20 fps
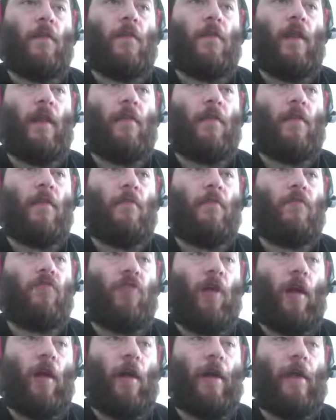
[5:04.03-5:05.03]
let's
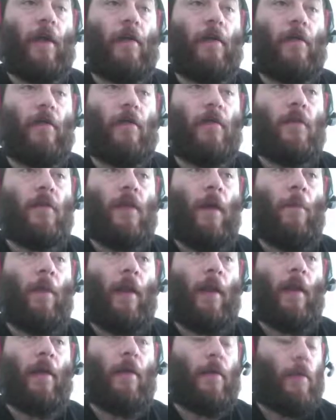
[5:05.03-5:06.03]
try
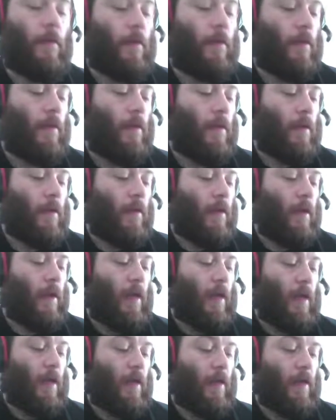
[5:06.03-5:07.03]
doubling
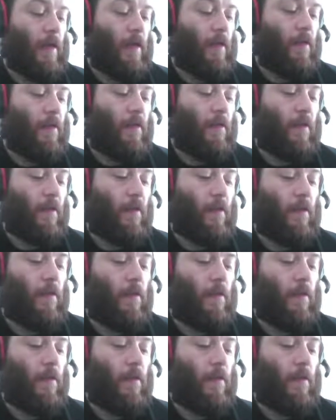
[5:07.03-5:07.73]
his